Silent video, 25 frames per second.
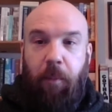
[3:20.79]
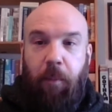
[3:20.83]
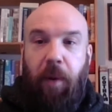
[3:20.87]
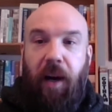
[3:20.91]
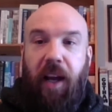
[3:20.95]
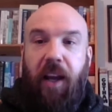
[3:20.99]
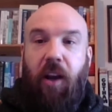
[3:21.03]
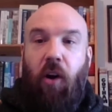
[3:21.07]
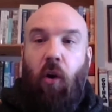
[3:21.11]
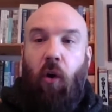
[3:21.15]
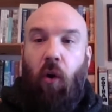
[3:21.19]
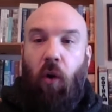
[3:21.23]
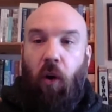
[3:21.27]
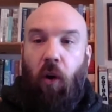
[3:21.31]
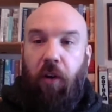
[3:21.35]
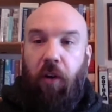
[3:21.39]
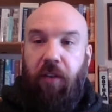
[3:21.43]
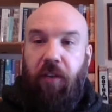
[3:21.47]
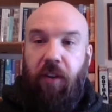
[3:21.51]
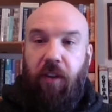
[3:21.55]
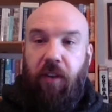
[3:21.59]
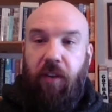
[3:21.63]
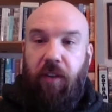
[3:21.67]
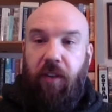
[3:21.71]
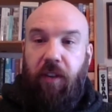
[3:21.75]
by
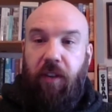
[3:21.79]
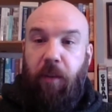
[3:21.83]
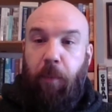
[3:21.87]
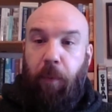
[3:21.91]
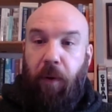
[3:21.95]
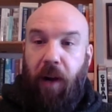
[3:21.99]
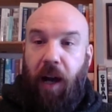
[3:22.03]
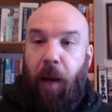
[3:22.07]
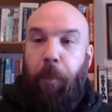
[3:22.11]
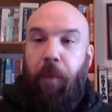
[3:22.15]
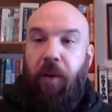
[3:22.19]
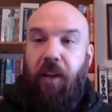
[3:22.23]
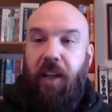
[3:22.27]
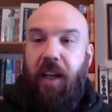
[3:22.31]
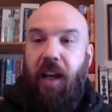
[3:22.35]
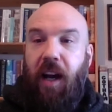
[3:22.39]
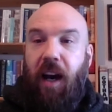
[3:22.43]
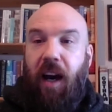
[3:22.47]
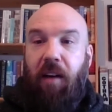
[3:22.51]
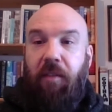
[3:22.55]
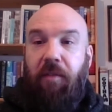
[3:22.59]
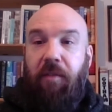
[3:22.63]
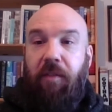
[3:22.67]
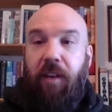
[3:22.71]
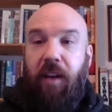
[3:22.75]
horses, the property
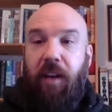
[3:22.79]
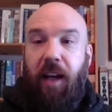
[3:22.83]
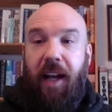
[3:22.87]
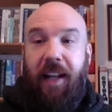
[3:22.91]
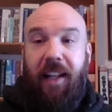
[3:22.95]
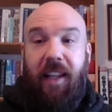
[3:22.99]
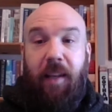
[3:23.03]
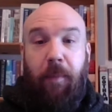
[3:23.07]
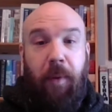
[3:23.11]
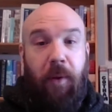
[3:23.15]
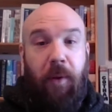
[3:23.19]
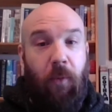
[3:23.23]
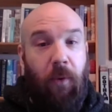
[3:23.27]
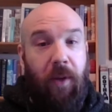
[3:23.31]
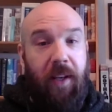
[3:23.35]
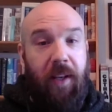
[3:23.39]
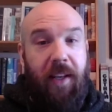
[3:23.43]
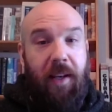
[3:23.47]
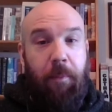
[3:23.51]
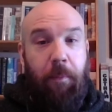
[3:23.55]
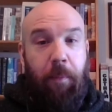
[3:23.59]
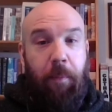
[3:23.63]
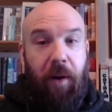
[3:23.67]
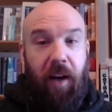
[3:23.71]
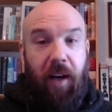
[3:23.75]
of, and to be
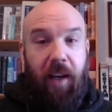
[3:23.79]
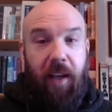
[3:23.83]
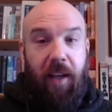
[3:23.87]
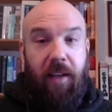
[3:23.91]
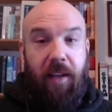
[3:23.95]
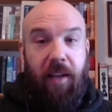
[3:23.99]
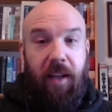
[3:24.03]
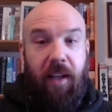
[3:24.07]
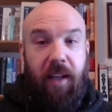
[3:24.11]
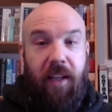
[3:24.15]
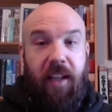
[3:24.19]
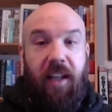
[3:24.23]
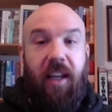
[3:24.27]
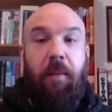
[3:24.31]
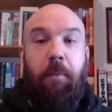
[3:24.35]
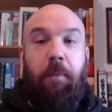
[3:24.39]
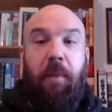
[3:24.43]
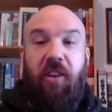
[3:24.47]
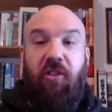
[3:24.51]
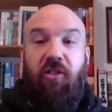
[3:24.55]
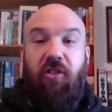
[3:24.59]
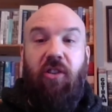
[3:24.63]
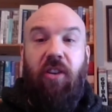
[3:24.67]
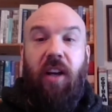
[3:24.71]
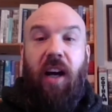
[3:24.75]
ridden by
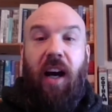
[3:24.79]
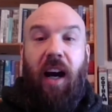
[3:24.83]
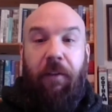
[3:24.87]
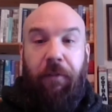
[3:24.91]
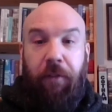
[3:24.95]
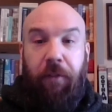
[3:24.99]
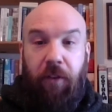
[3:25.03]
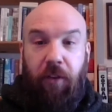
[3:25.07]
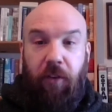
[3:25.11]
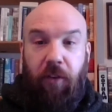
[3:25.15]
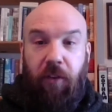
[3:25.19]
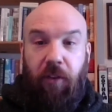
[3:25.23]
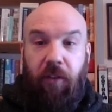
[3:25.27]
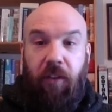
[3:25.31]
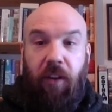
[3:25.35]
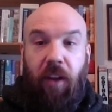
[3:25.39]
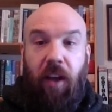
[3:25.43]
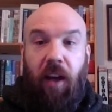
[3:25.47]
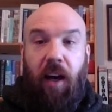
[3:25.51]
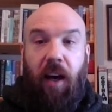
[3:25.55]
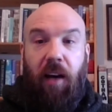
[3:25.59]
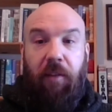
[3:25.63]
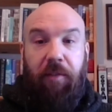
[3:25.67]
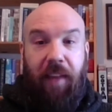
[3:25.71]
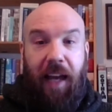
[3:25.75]
commissioned officers
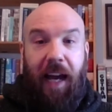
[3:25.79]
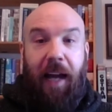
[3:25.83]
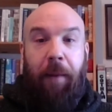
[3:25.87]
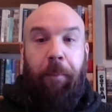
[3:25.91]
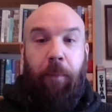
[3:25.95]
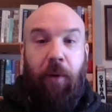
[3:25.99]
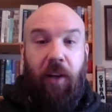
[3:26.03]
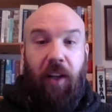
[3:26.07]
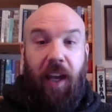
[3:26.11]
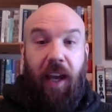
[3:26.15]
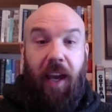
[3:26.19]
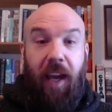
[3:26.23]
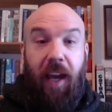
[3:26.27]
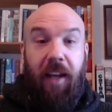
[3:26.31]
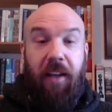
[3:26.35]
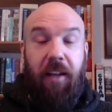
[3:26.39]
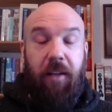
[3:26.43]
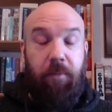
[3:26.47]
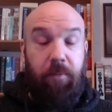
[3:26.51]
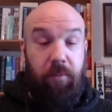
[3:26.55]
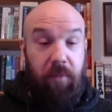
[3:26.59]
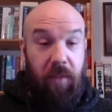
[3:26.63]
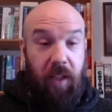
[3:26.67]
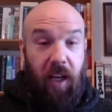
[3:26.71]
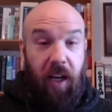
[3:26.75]
of that brigade,
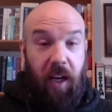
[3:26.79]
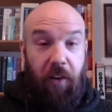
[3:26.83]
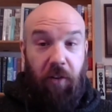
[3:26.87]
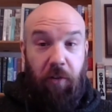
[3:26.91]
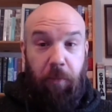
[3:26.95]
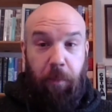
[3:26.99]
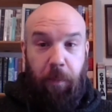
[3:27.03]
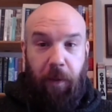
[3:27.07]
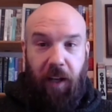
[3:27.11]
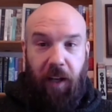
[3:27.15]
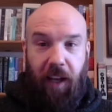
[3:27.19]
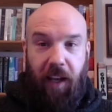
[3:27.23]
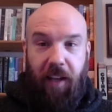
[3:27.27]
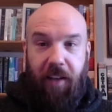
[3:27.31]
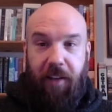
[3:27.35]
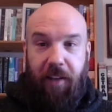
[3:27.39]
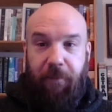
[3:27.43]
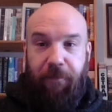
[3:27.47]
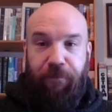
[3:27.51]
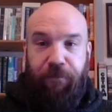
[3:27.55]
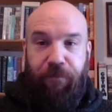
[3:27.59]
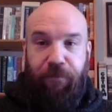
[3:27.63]
the Irish Brigade.